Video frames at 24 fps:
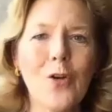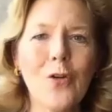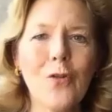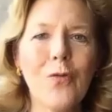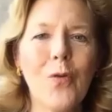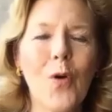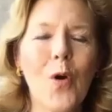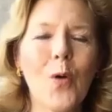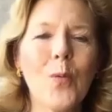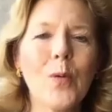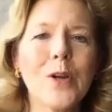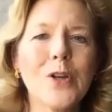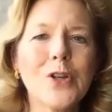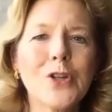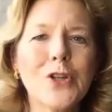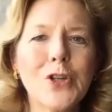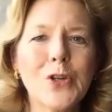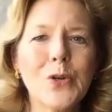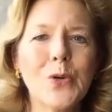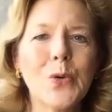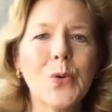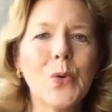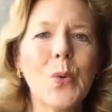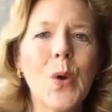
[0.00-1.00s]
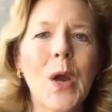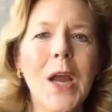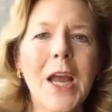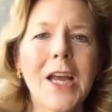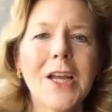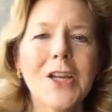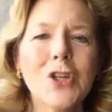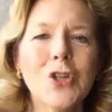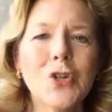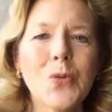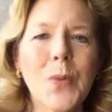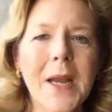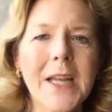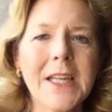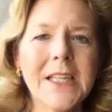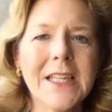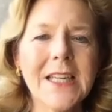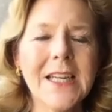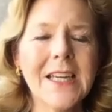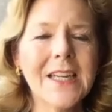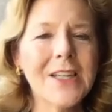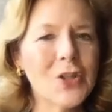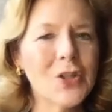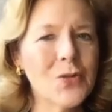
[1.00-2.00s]
forward to
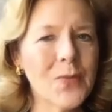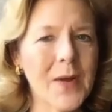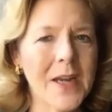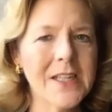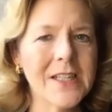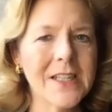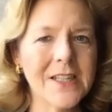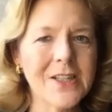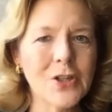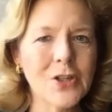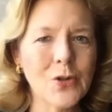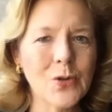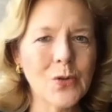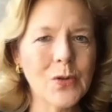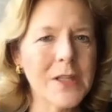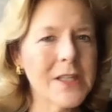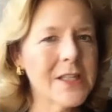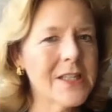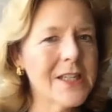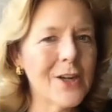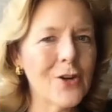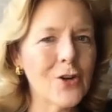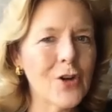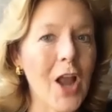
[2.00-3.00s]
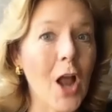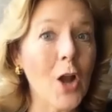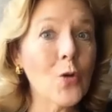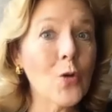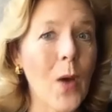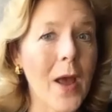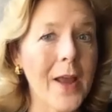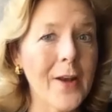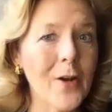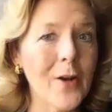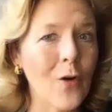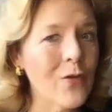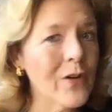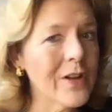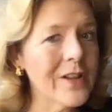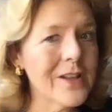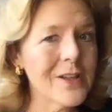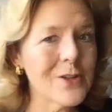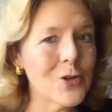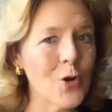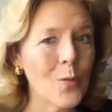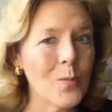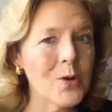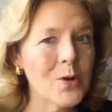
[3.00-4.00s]
2022, this year not quite over,
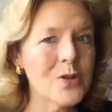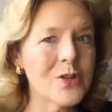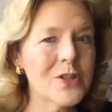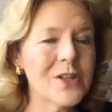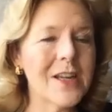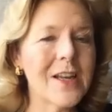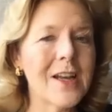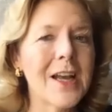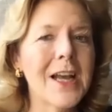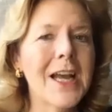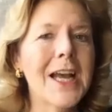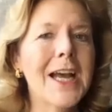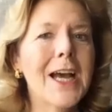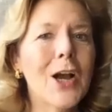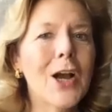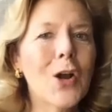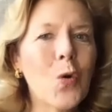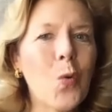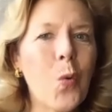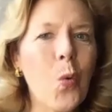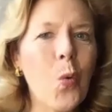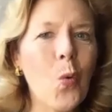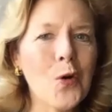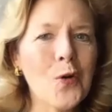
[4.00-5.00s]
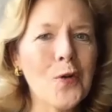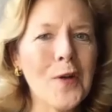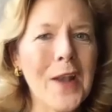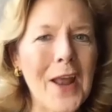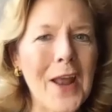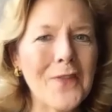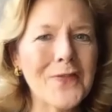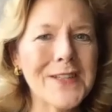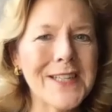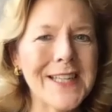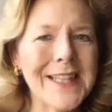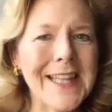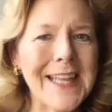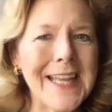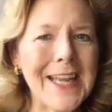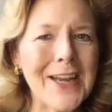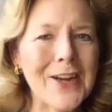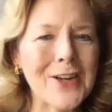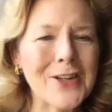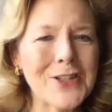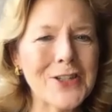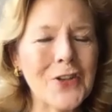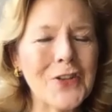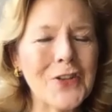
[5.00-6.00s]
there's almost a, a quarter left in the
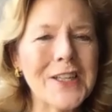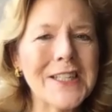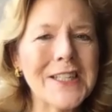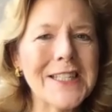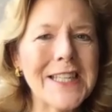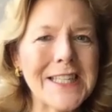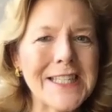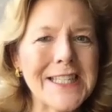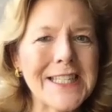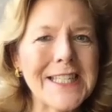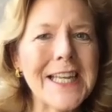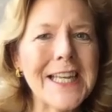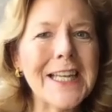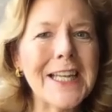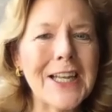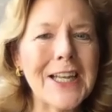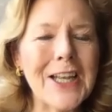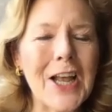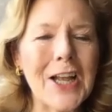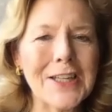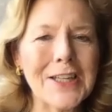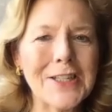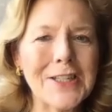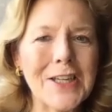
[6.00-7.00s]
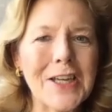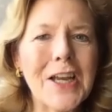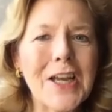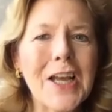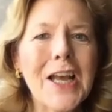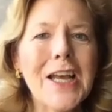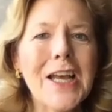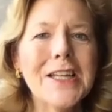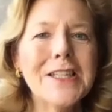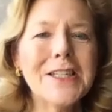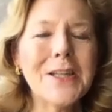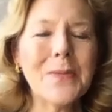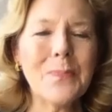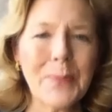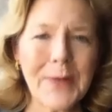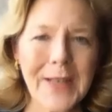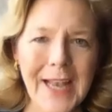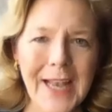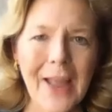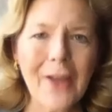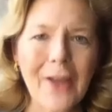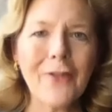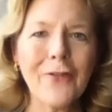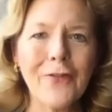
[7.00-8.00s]
year, so there's a, still a lot to, to
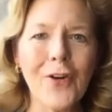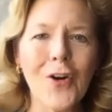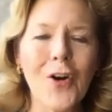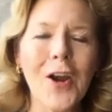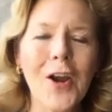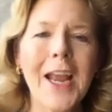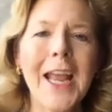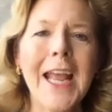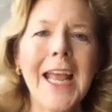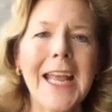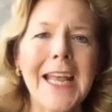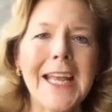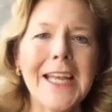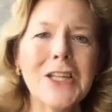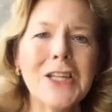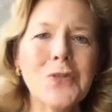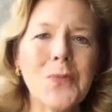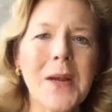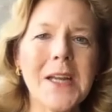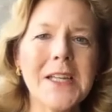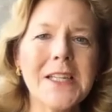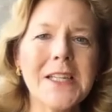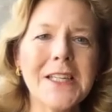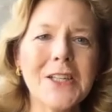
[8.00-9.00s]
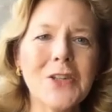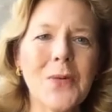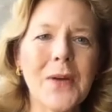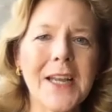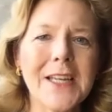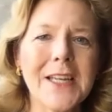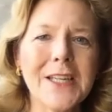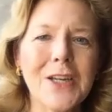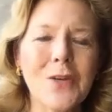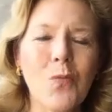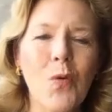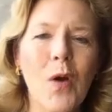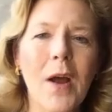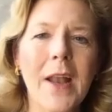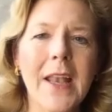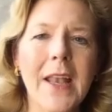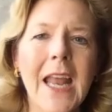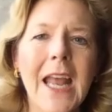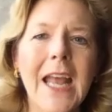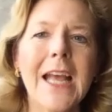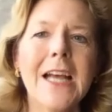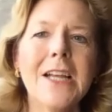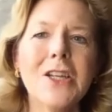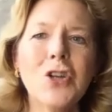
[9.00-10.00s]
play for in 2021.
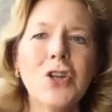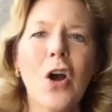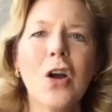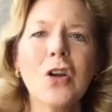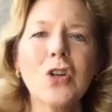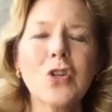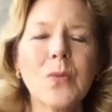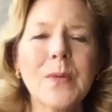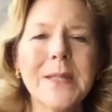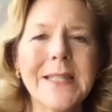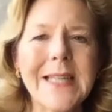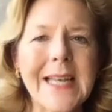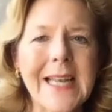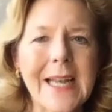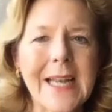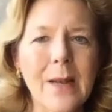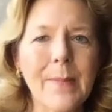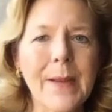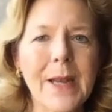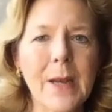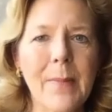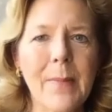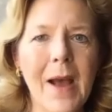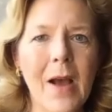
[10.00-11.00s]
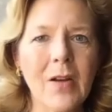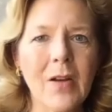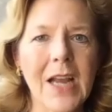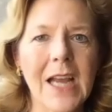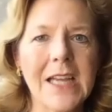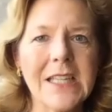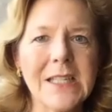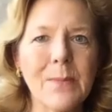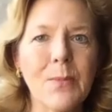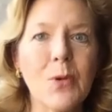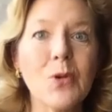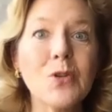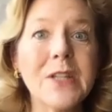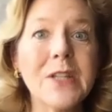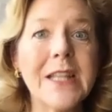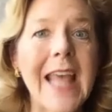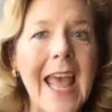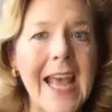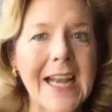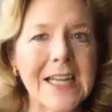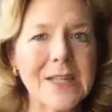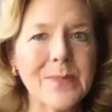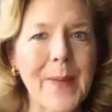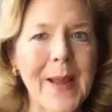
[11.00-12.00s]
Talk to us a little bit about, I suppose,
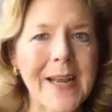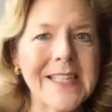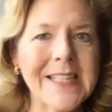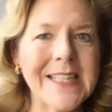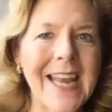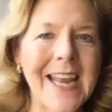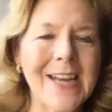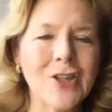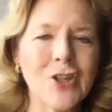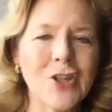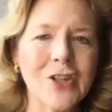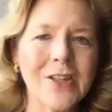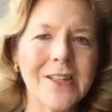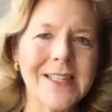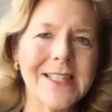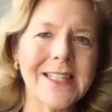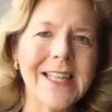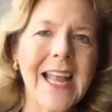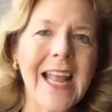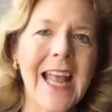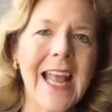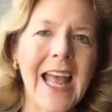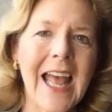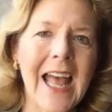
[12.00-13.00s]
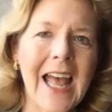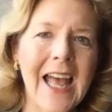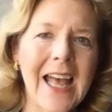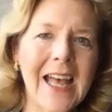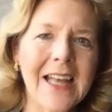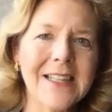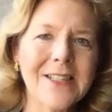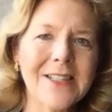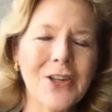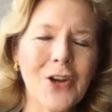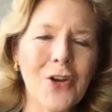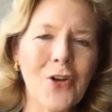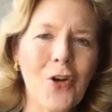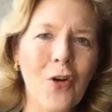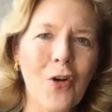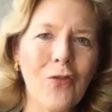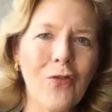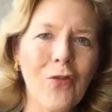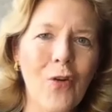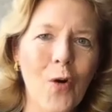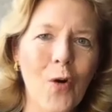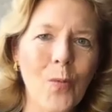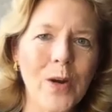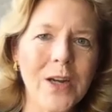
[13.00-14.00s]
the expectations as you go
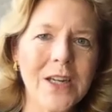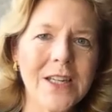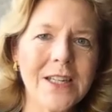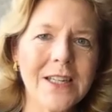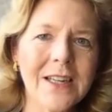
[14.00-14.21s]
forward.